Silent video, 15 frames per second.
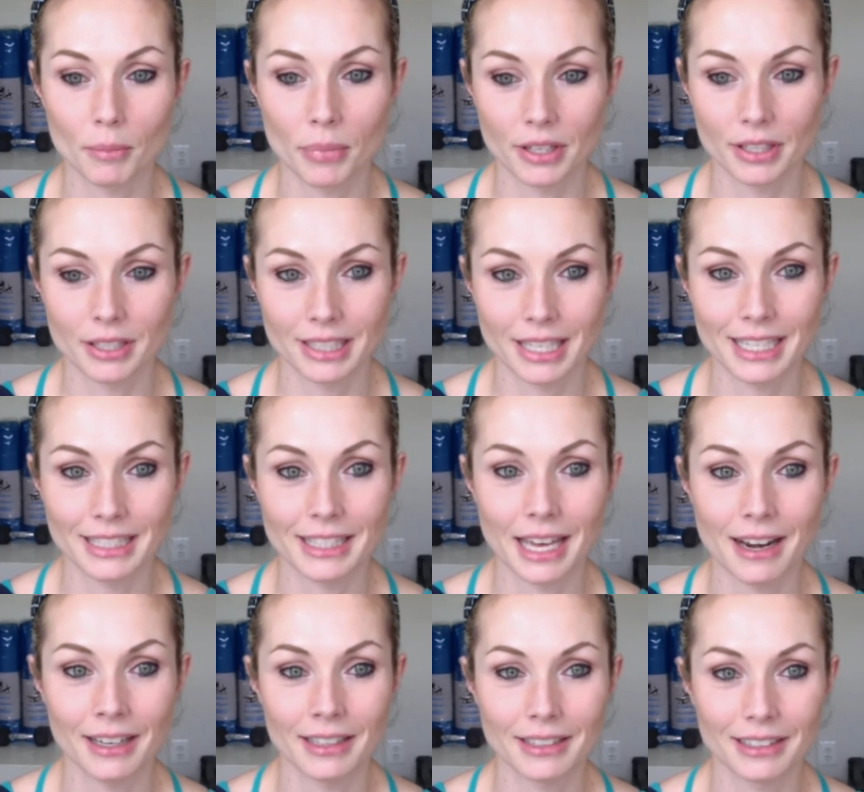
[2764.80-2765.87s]
person a day,
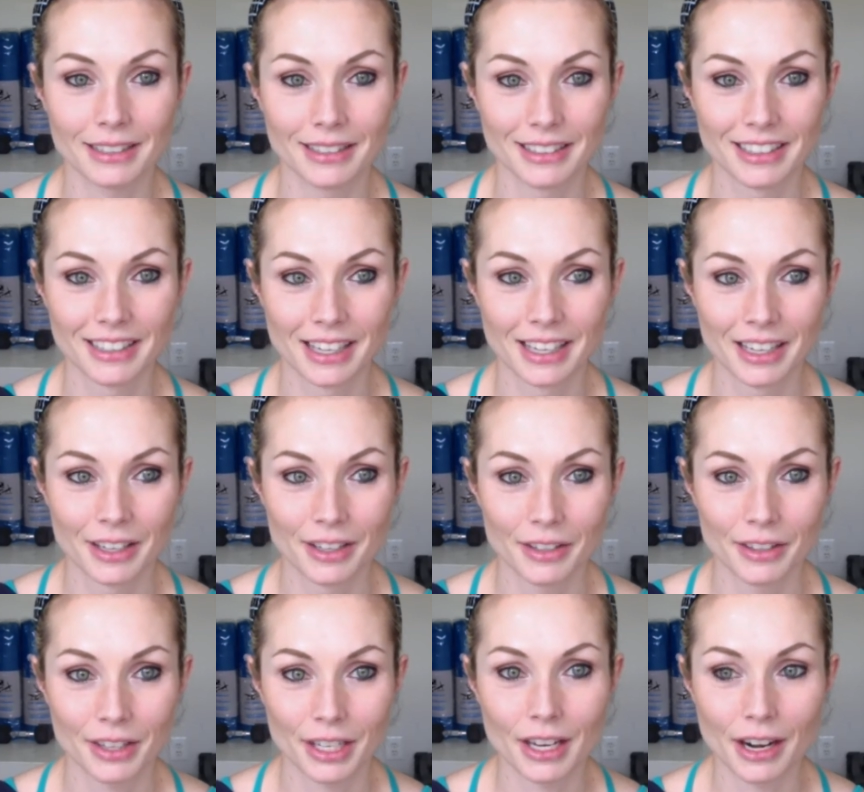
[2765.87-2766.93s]
10x it.
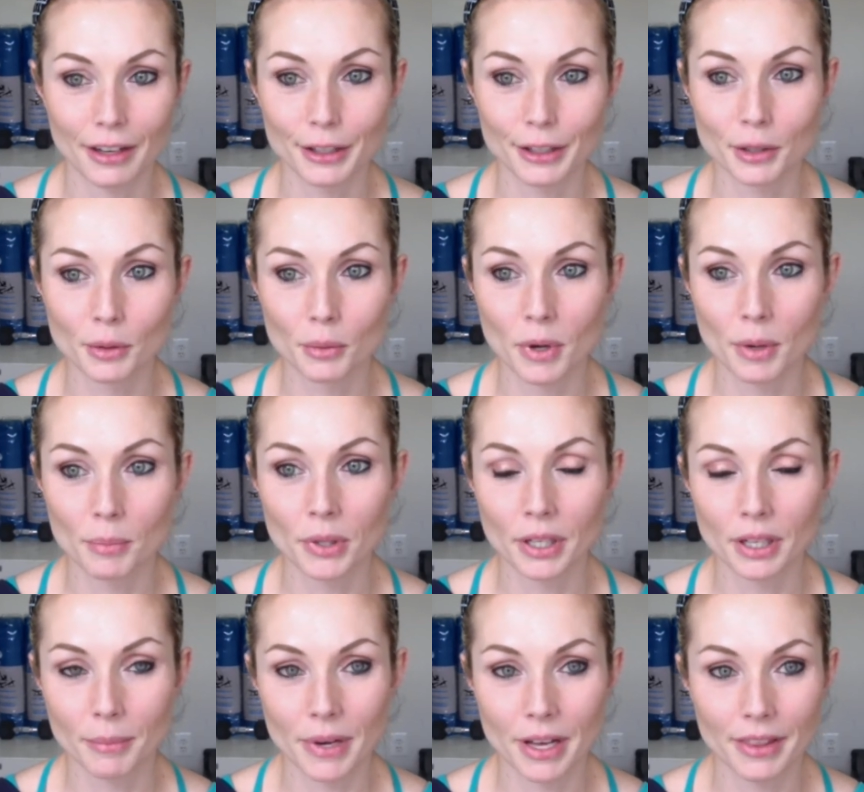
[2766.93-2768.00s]
You got to listen to one book a
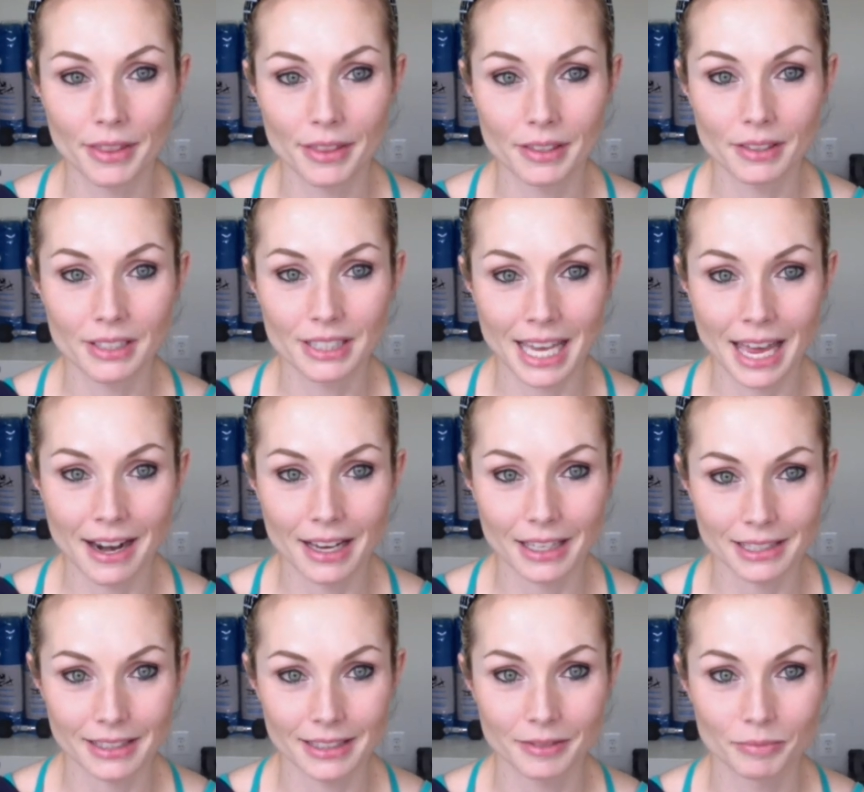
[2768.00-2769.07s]
month, 10x
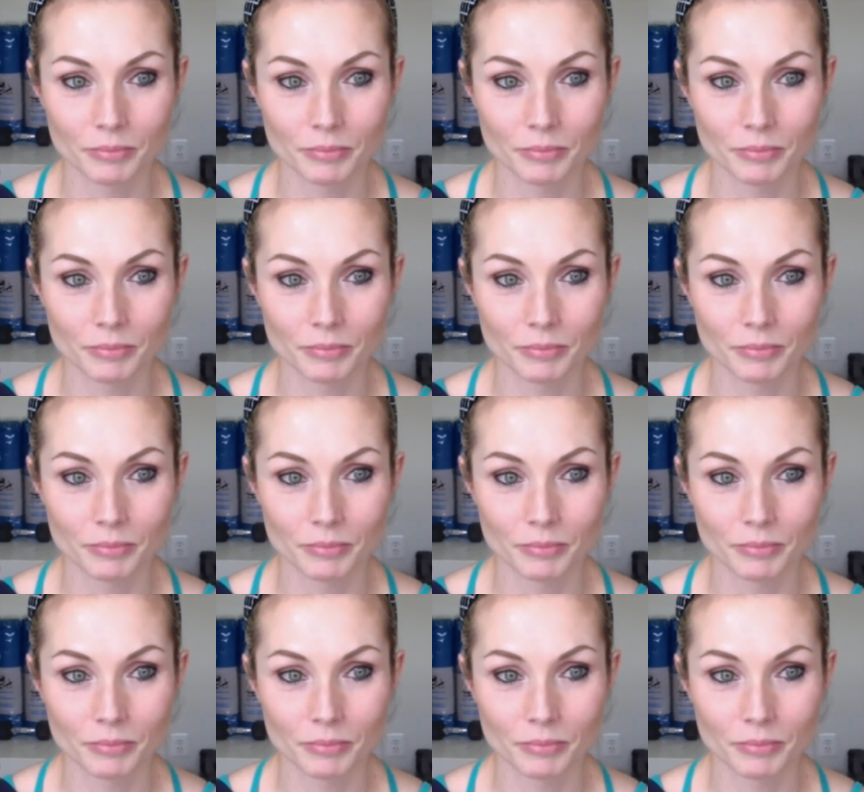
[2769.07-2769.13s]
it.